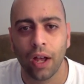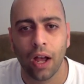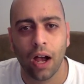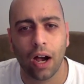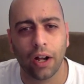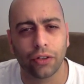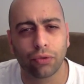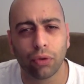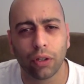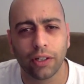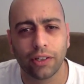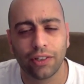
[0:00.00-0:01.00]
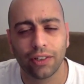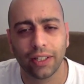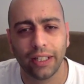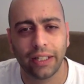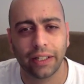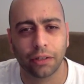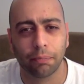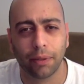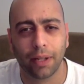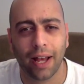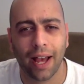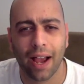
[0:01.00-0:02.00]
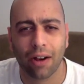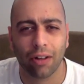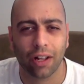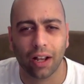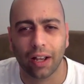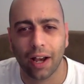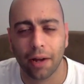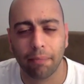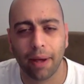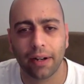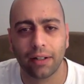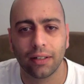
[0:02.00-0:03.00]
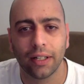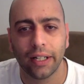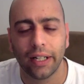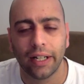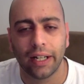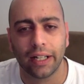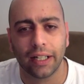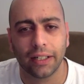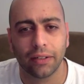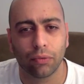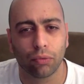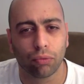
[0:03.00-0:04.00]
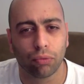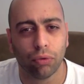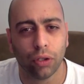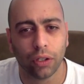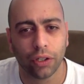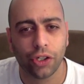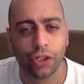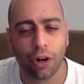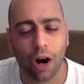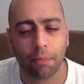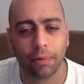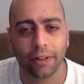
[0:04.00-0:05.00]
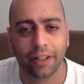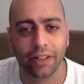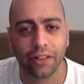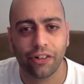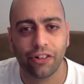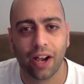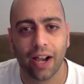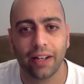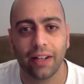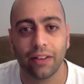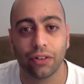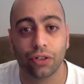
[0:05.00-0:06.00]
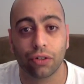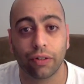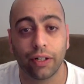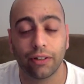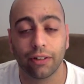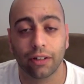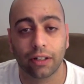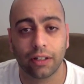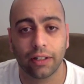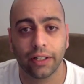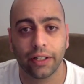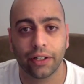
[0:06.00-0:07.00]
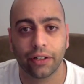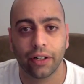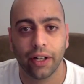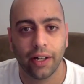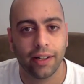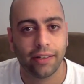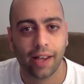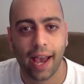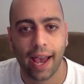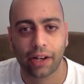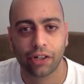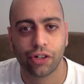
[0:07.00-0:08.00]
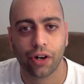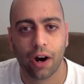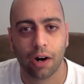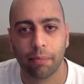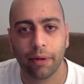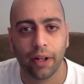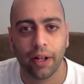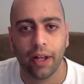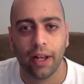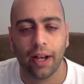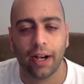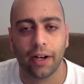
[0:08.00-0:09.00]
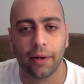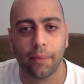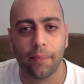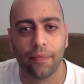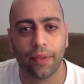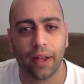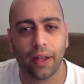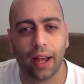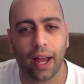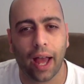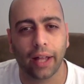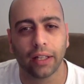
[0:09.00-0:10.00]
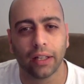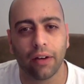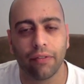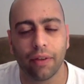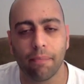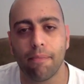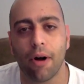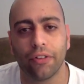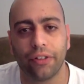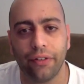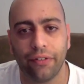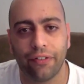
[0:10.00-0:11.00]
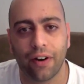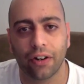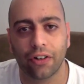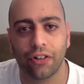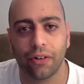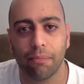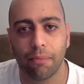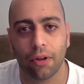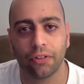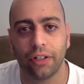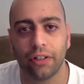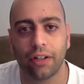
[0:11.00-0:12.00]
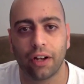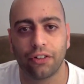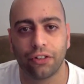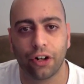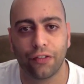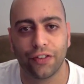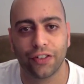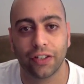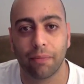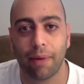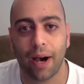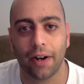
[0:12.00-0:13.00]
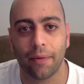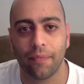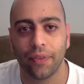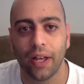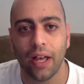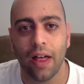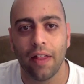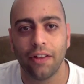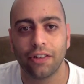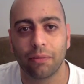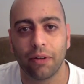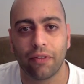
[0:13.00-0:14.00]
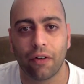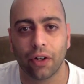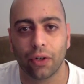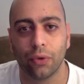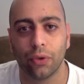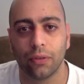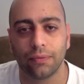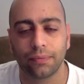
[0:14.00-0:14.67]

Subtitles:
It's really sleek. It's black, like a gunmetal. Really sharp looking, shiny. The screens look clear, tack sharp. I love the multi-function, multi-touch surface on the bottom. This is going to be very cool.